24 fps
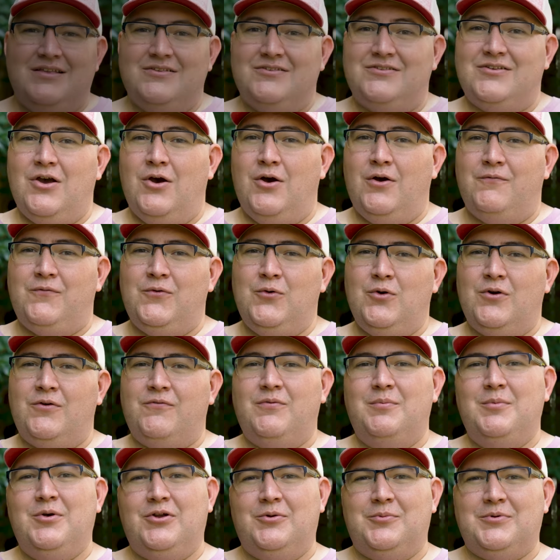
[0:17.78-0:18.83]
So if you are
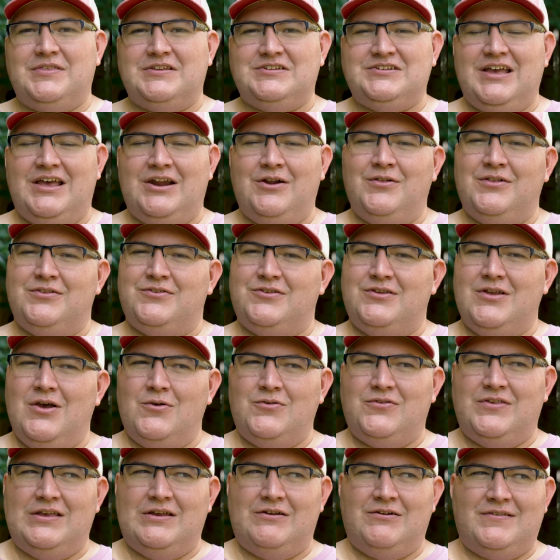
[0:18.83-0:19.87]
familiar with the channel, it's no
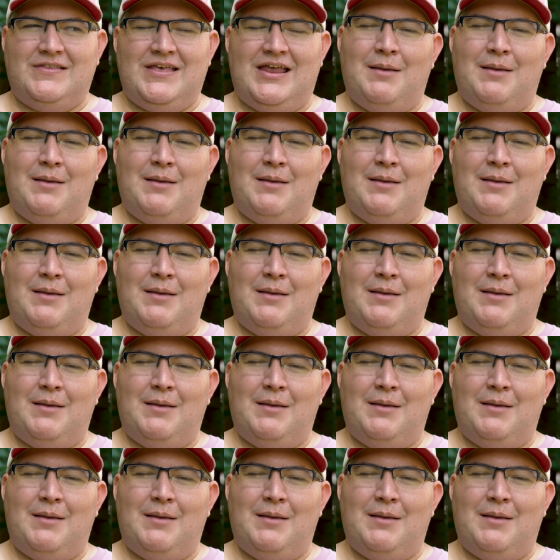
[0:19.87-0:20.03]
secret